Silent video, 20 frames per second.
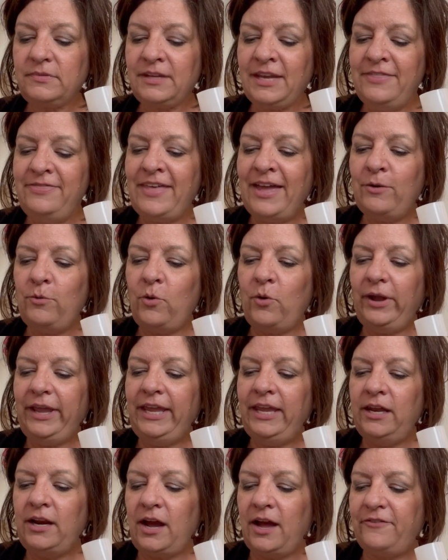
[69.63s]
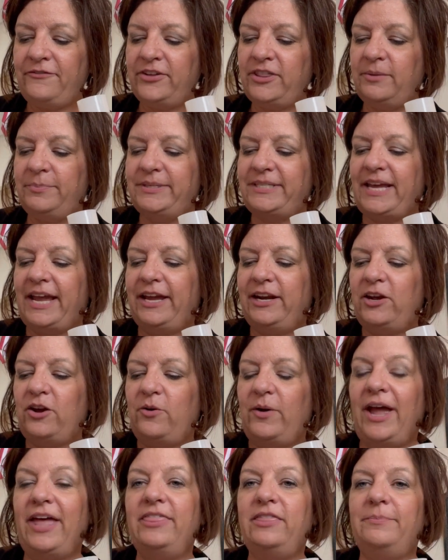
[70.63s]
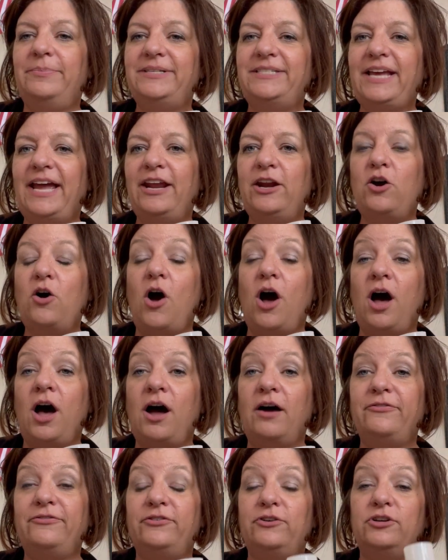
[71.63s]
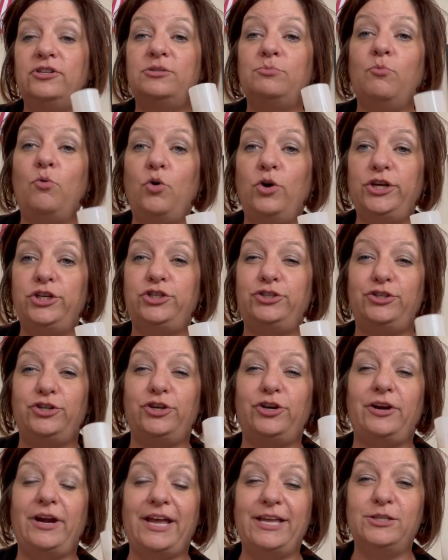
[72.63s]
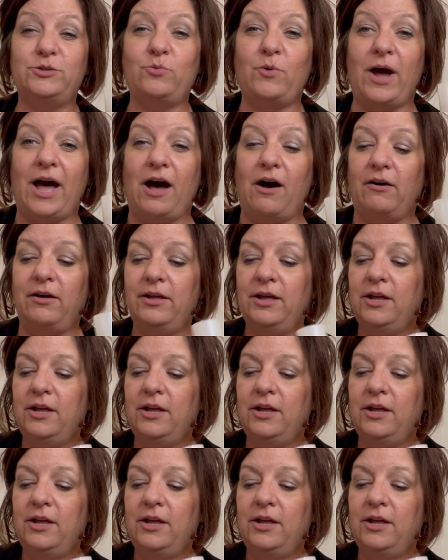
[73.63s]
and they will eat off of the potato, and the potato offers moisture as well.